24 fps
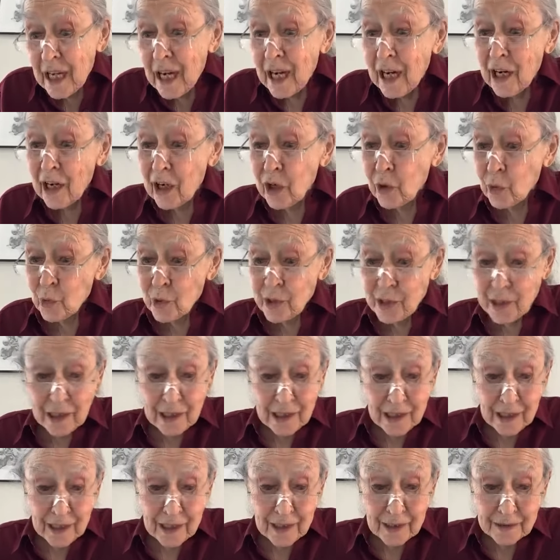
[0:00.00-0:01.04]
Are we
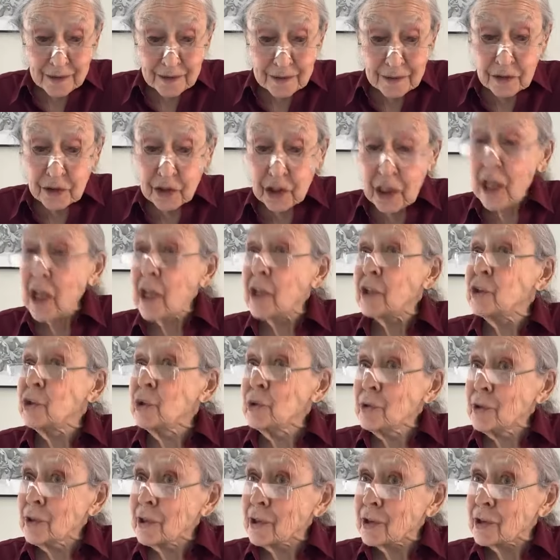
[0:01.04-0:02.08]
on? Can
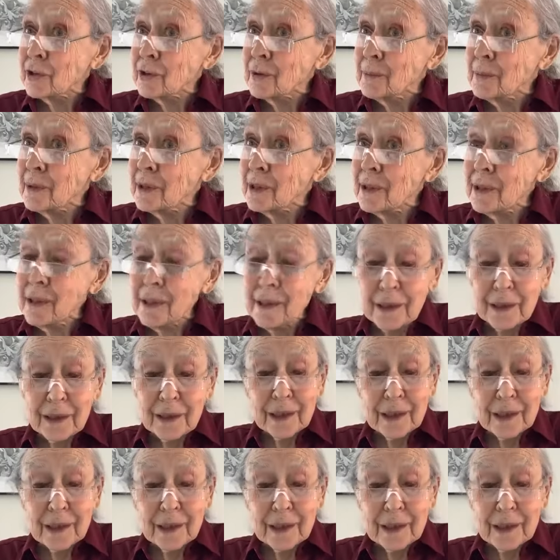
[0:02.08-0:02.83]
you hear me?